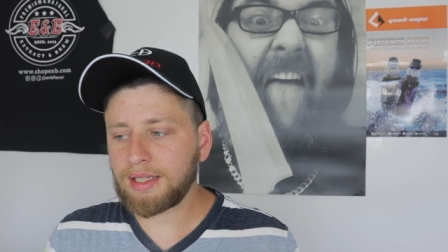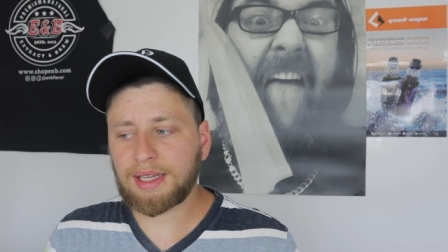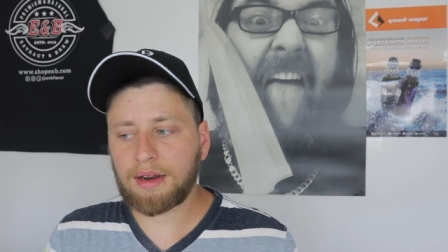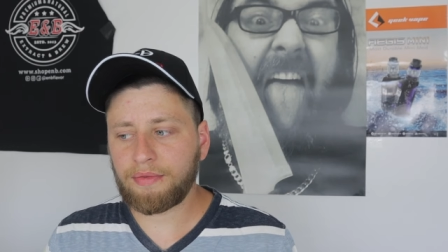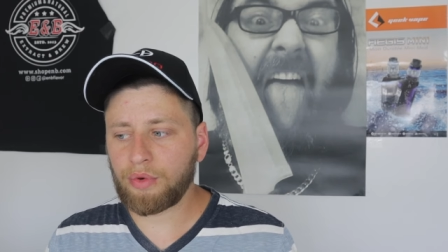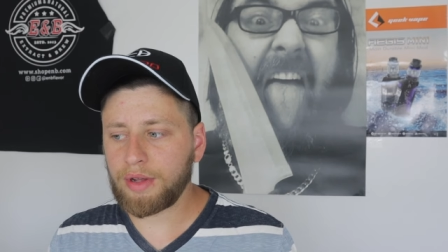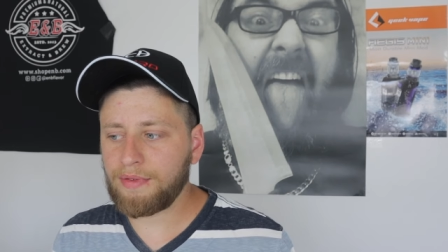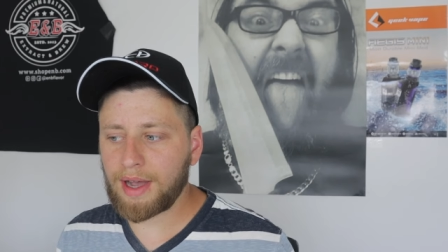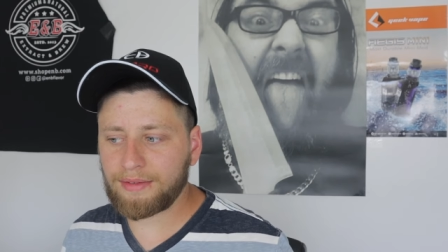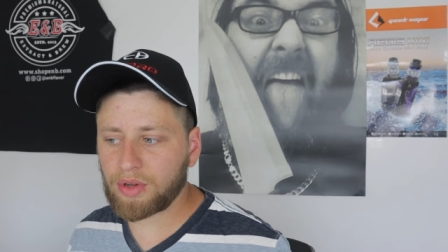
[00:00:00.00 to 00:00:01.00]
It's at a
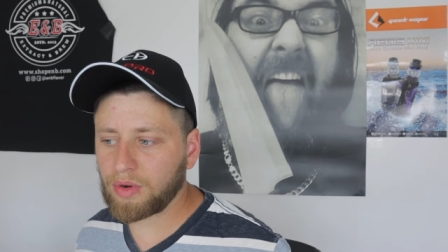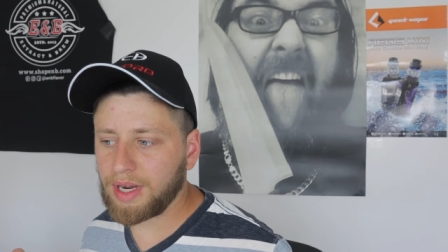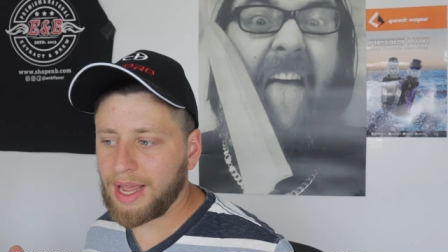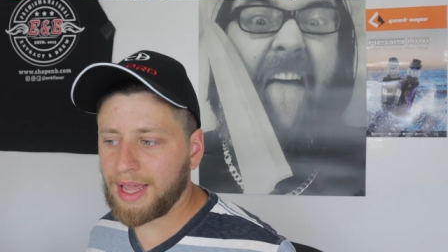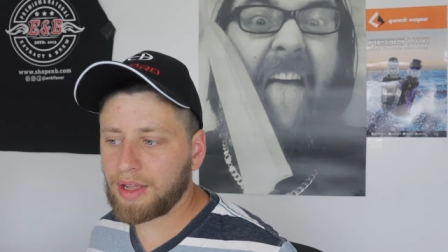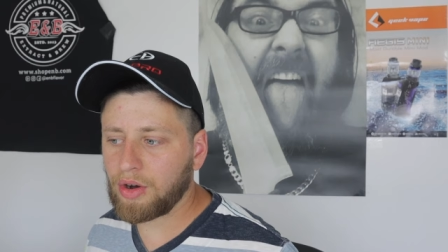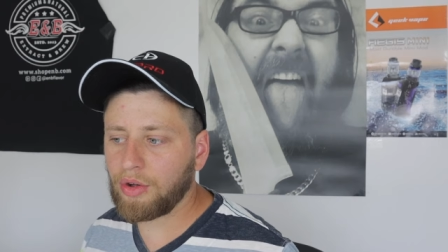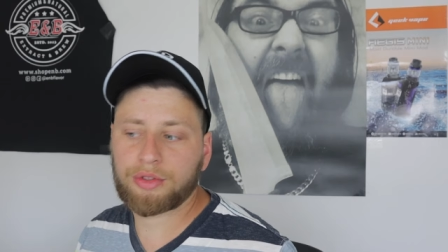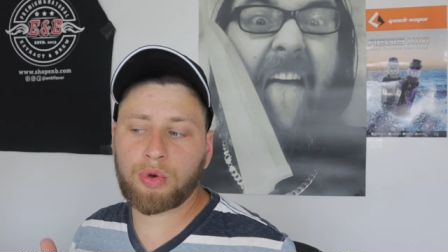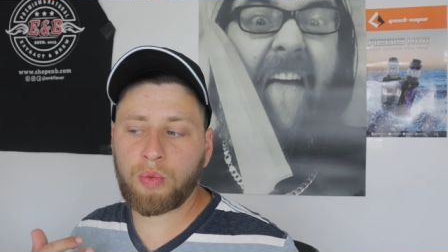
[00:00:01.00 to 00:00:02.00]
45 degree
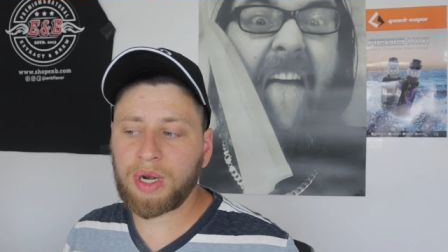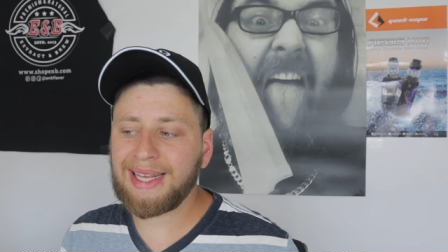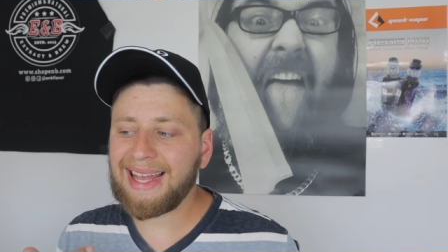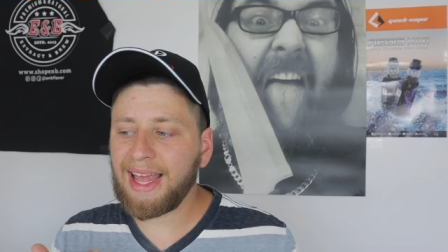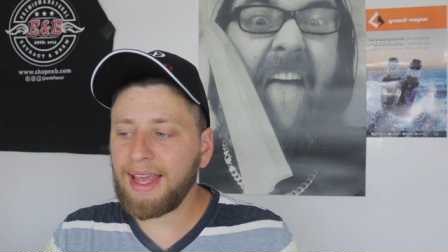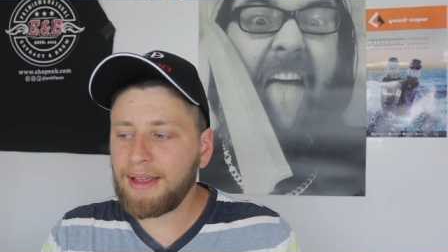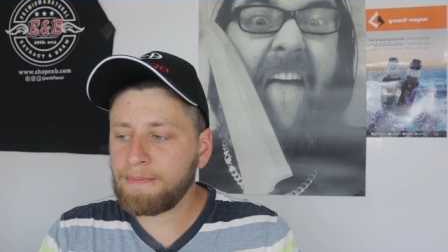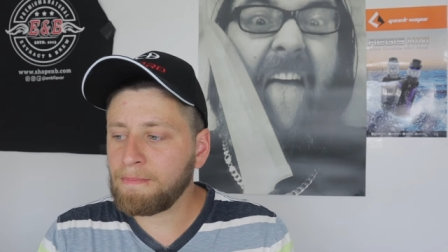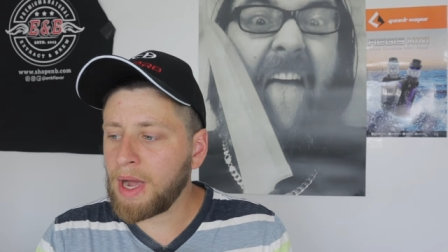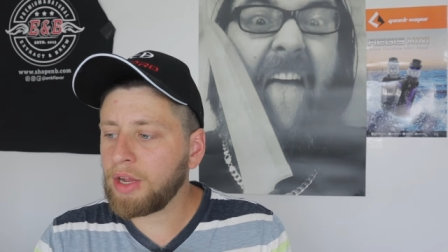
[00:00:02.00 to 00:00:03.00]
angle,
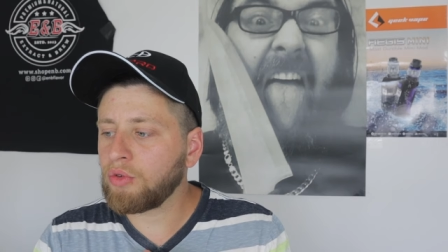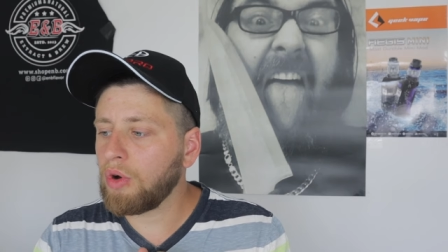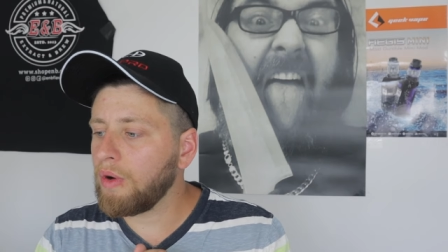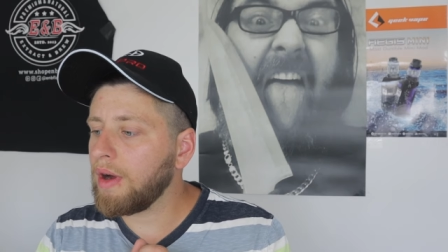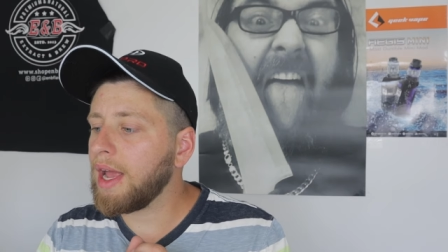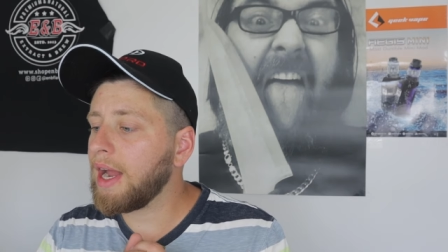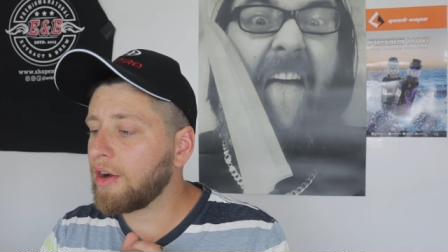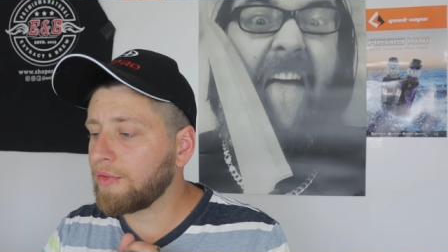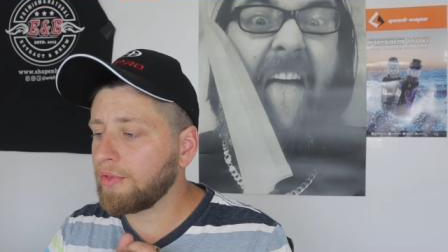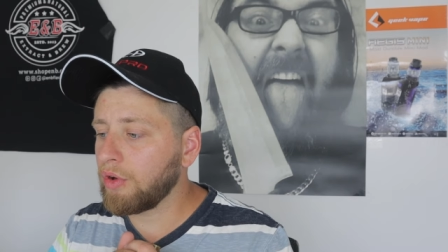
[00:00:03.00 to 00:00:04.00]
28 micro
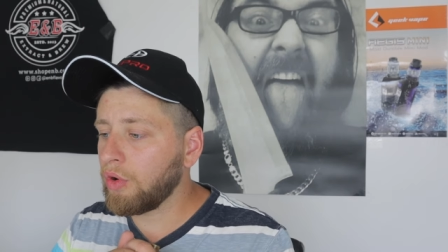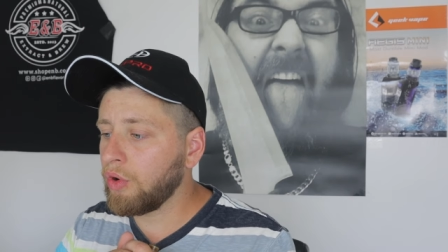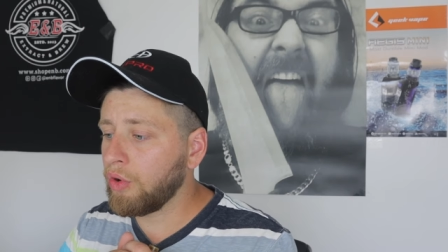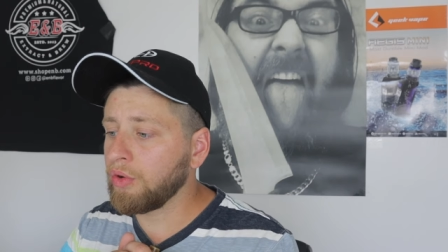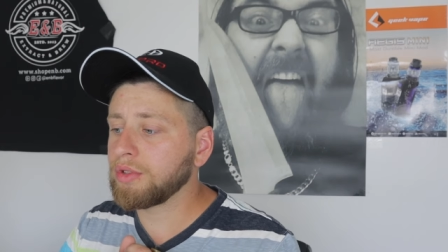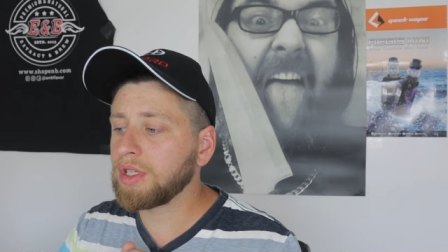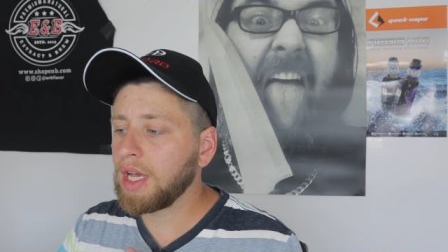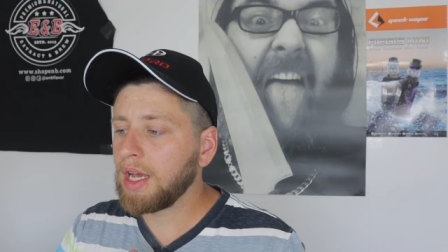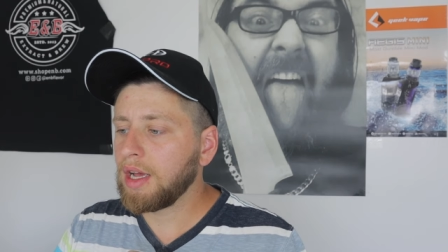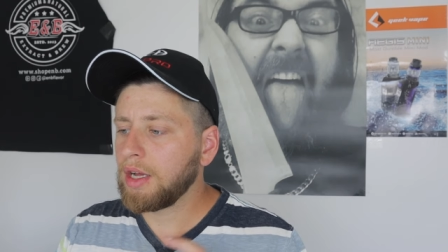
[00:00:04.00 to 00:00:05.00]
airflow holes
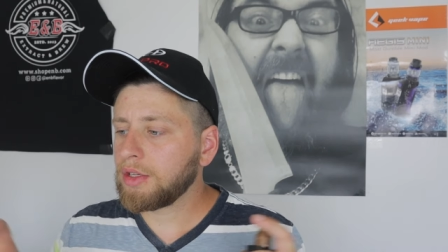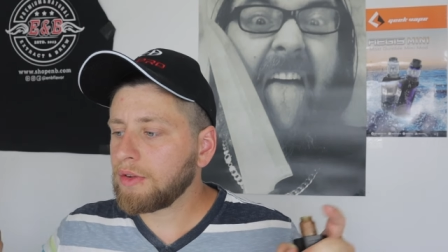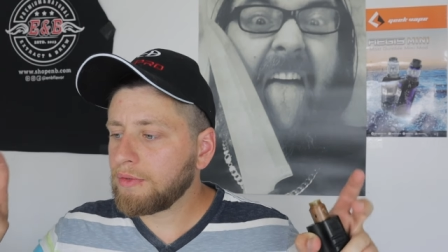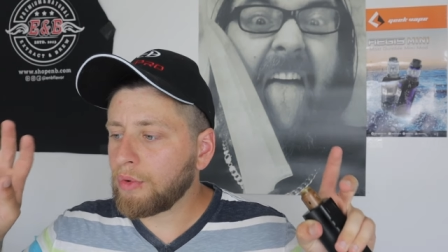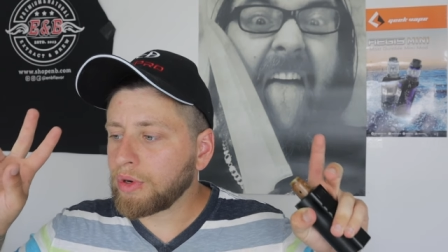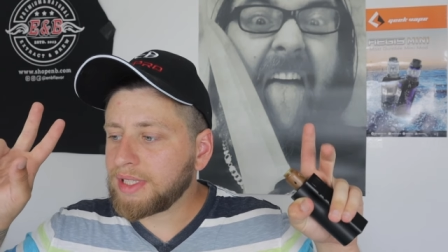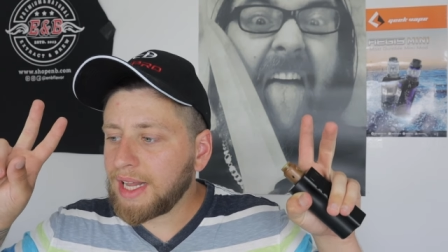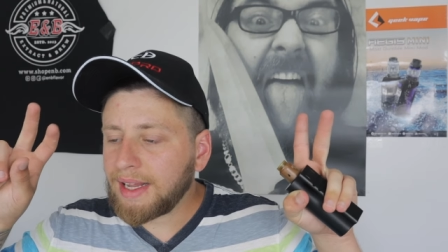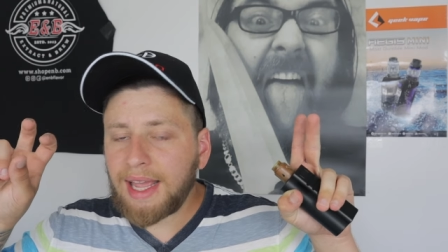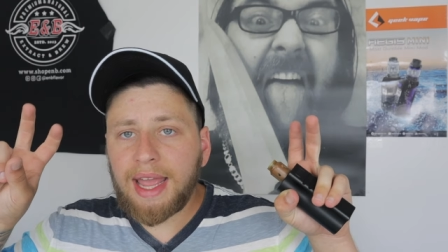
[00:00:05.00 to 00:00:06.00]
for
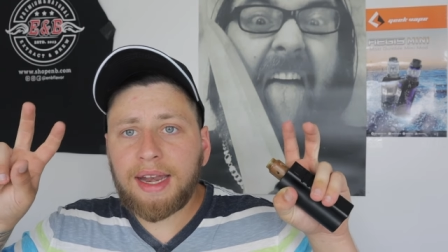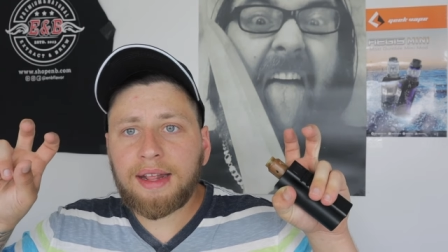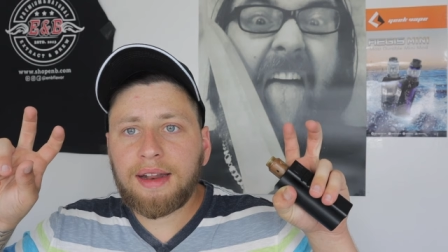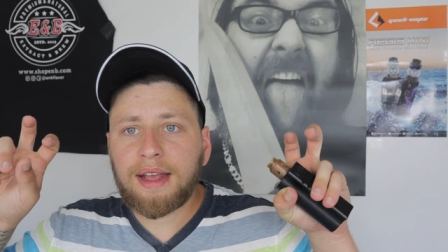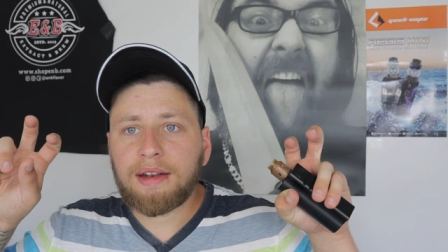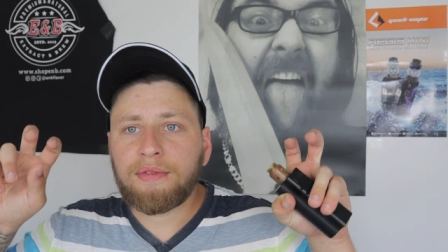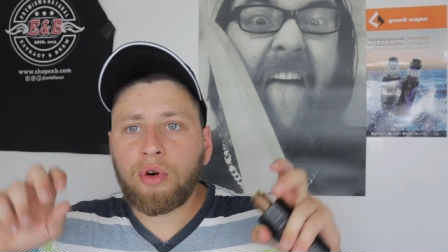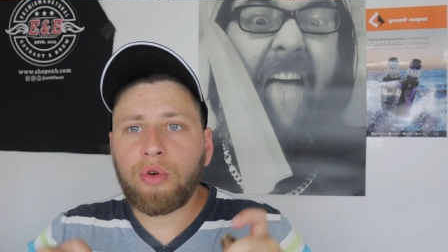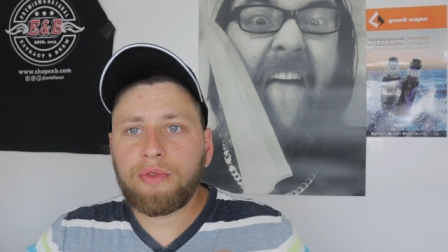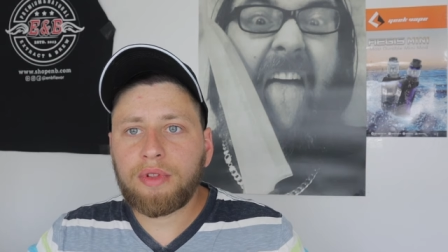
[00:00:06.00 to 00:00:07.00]
dedicated and
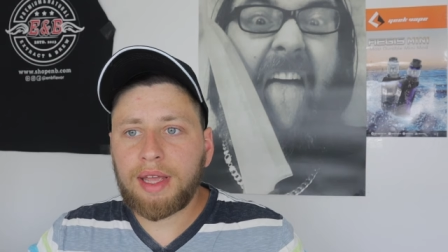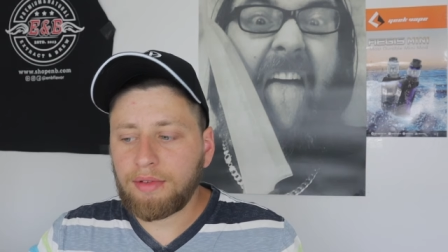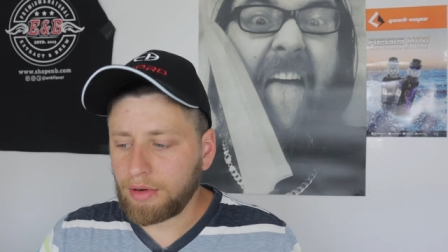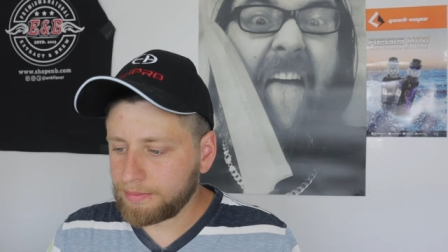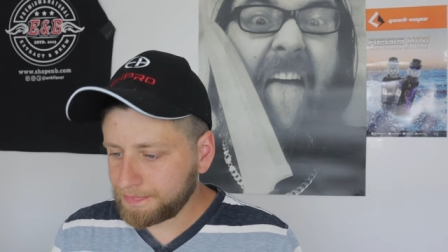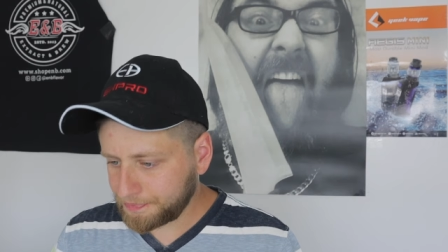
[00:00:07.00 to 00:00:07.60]
full flavor.